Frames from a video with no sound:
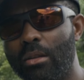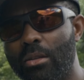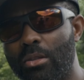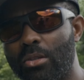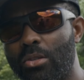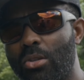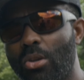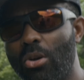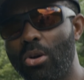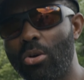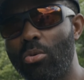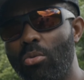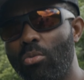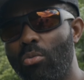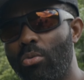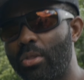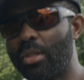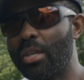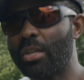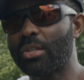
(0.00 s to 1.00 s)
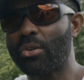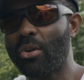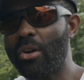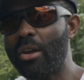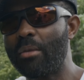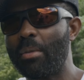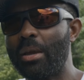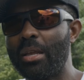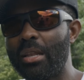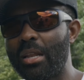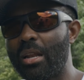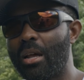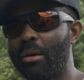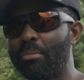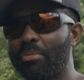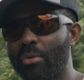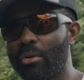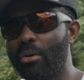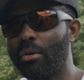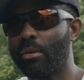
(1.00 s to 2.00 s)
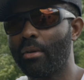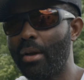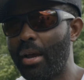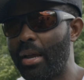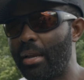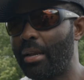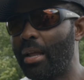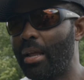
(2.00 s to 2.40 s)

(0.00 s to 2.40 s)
So with this crankbait that I'm throwing right